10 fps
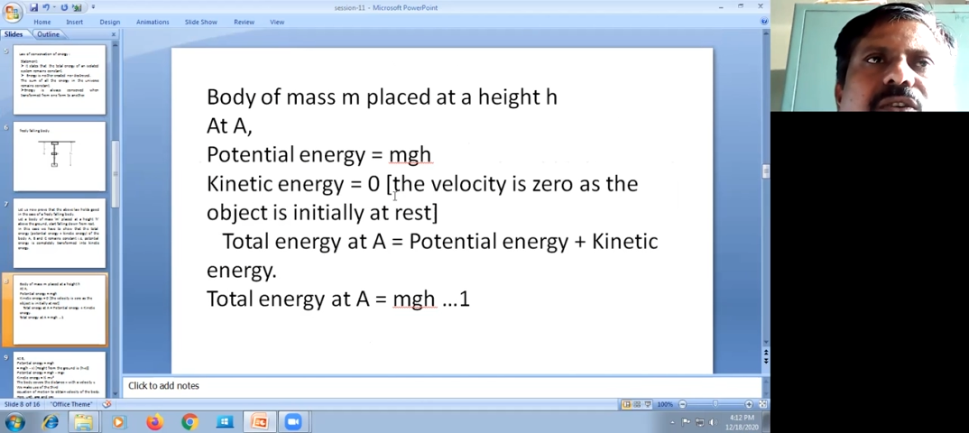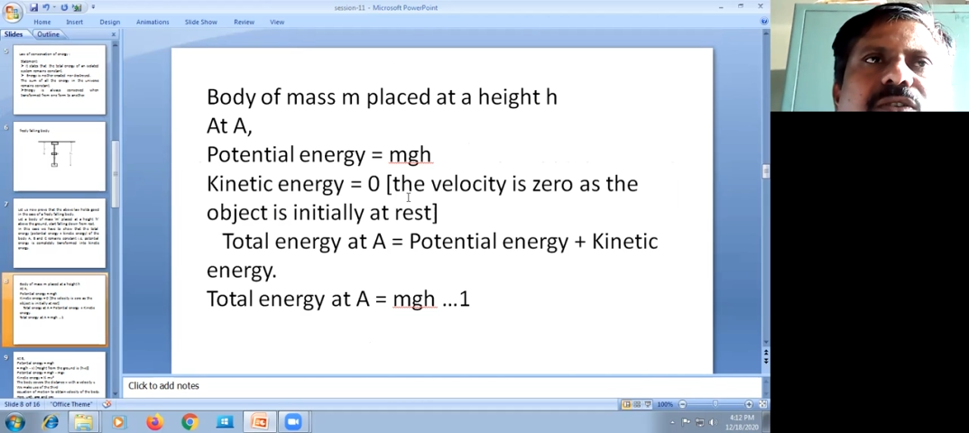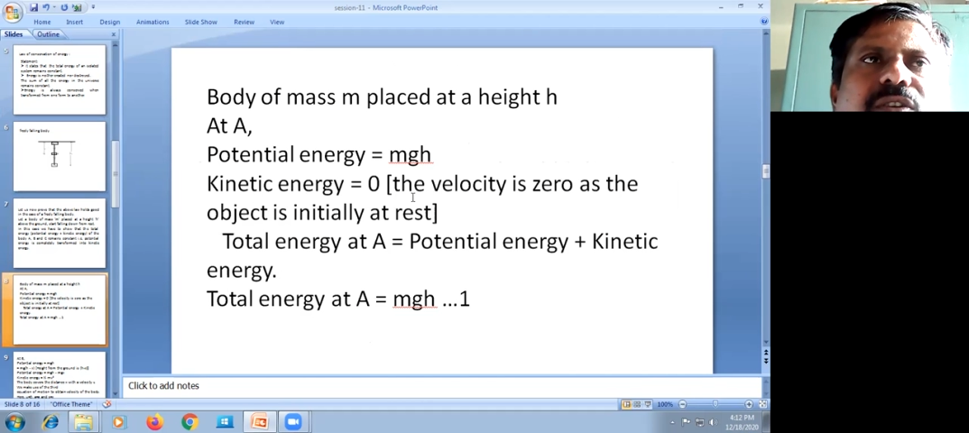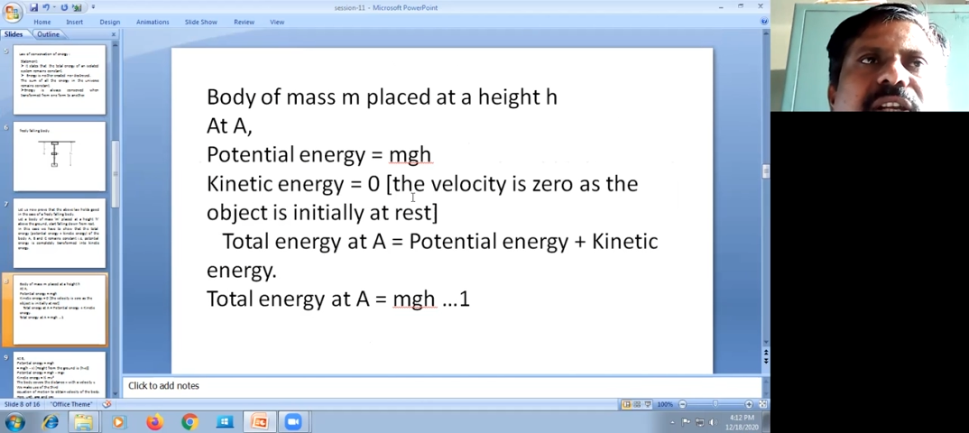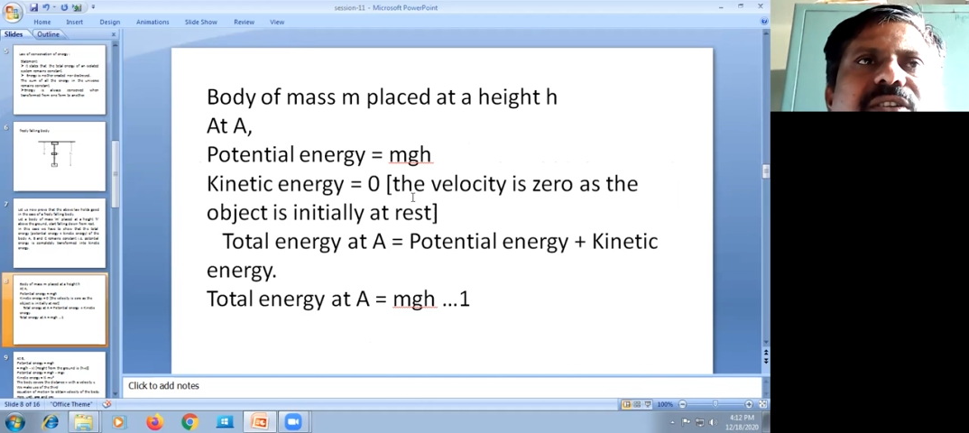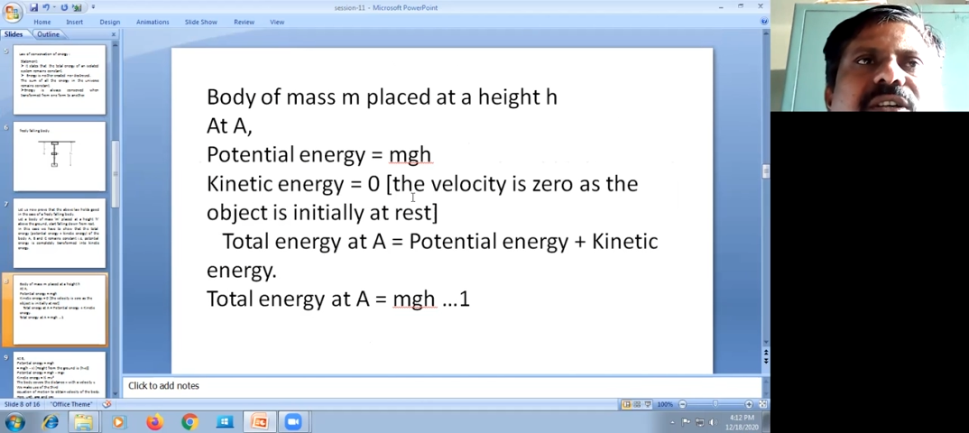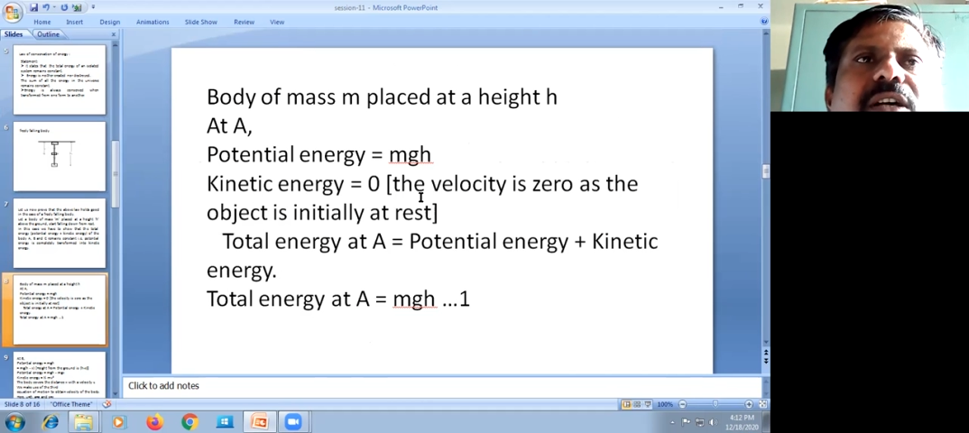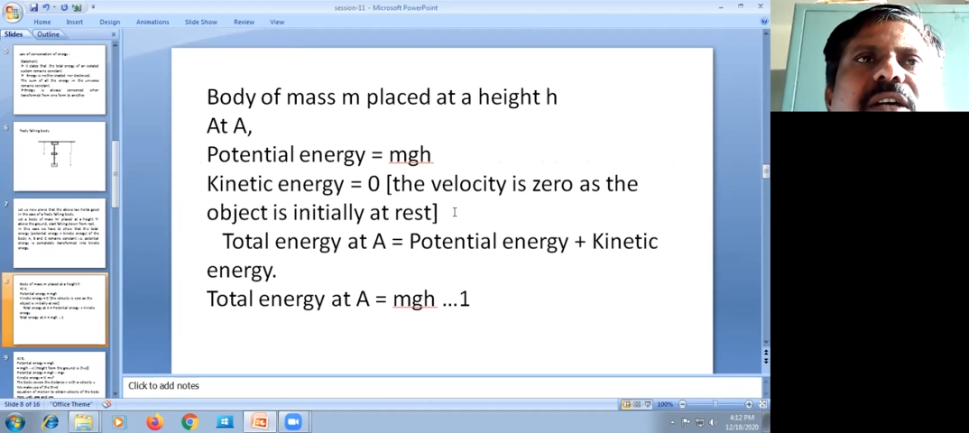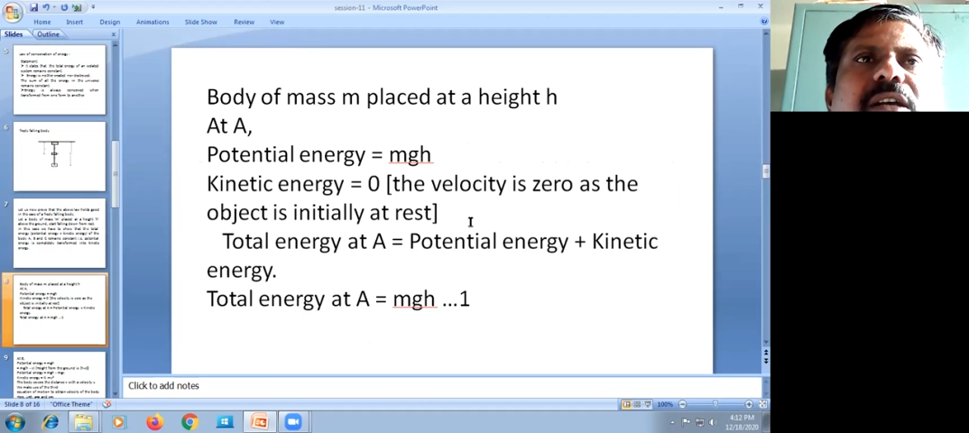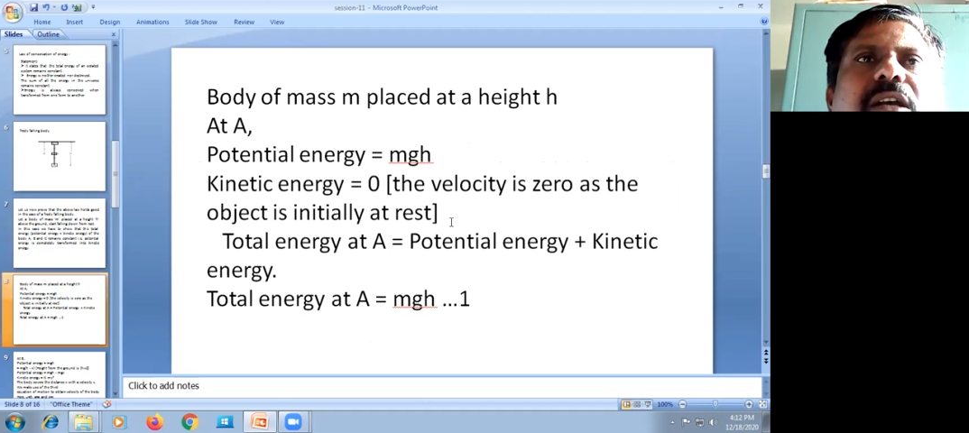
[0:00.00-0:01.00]
So that
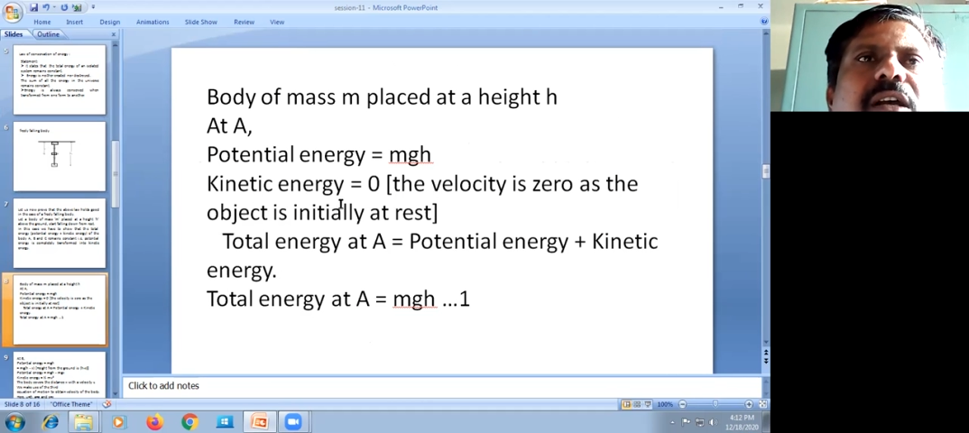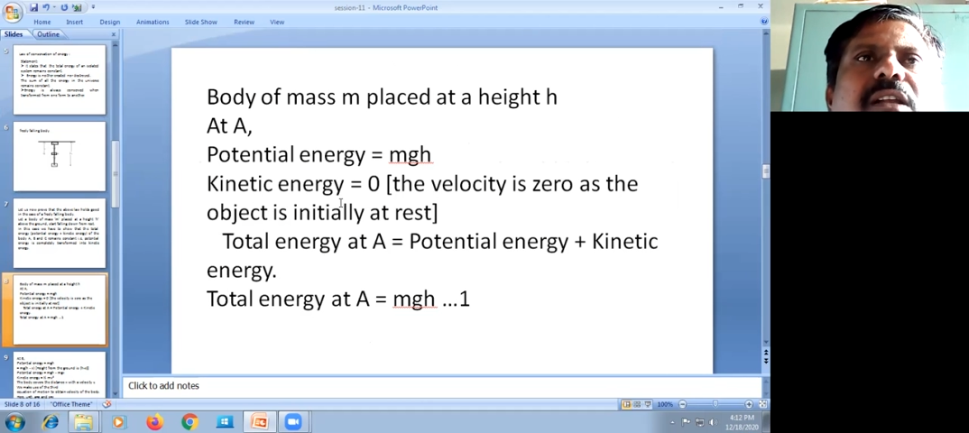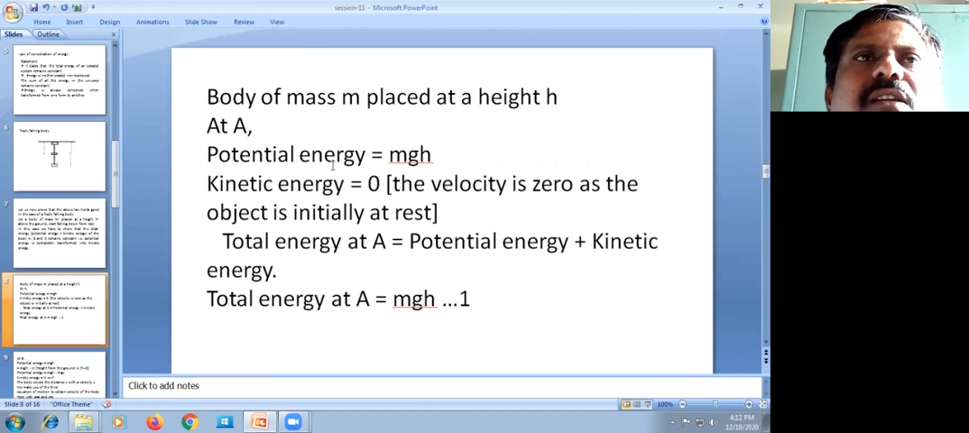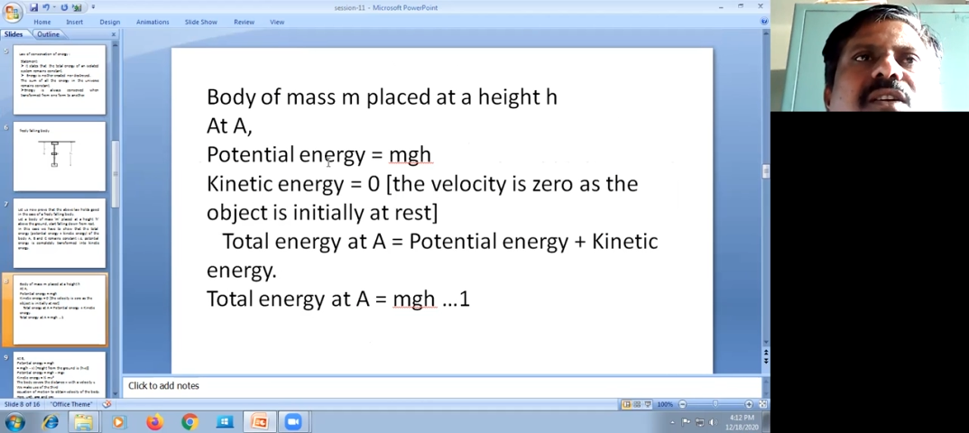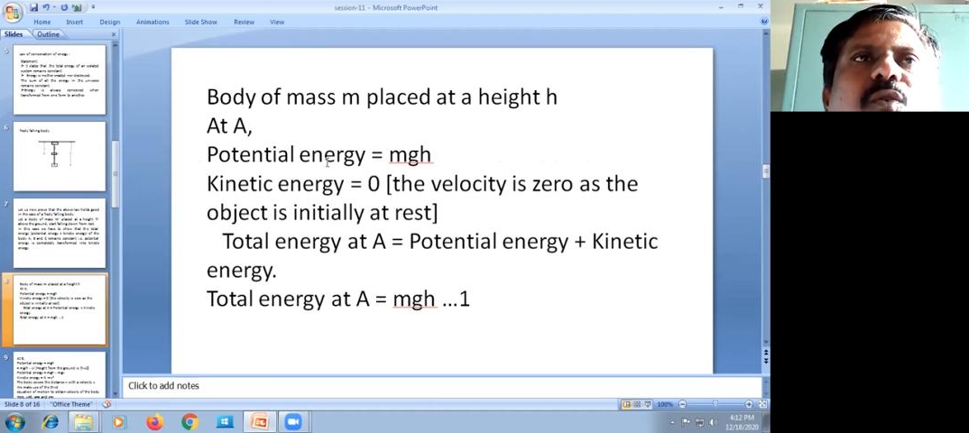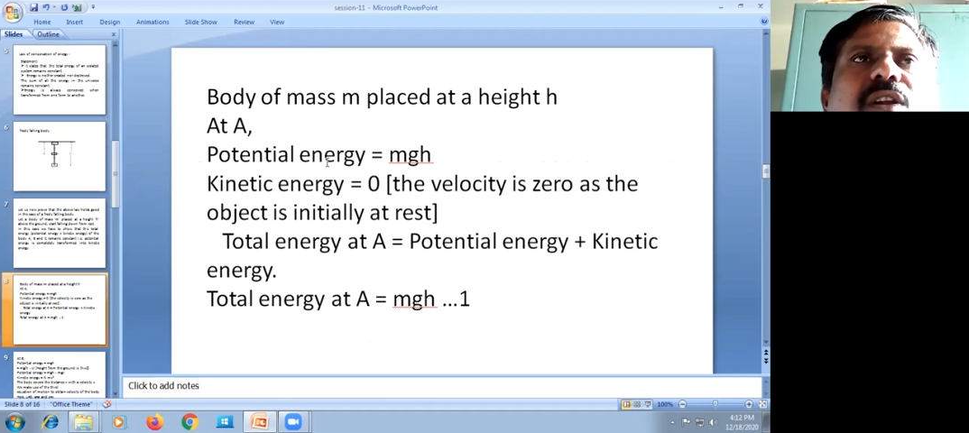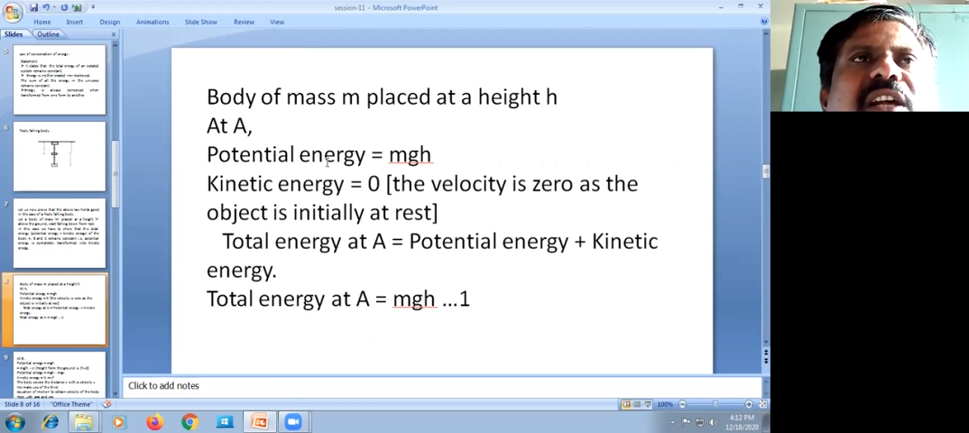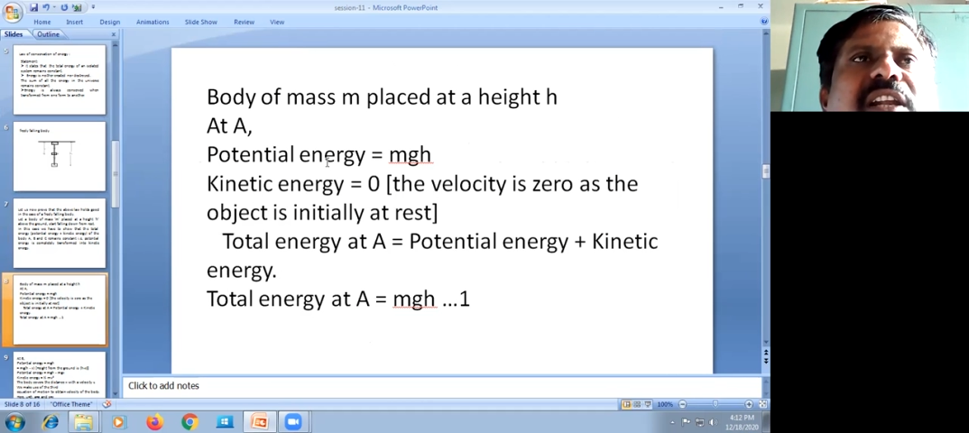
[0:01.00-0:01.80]
the total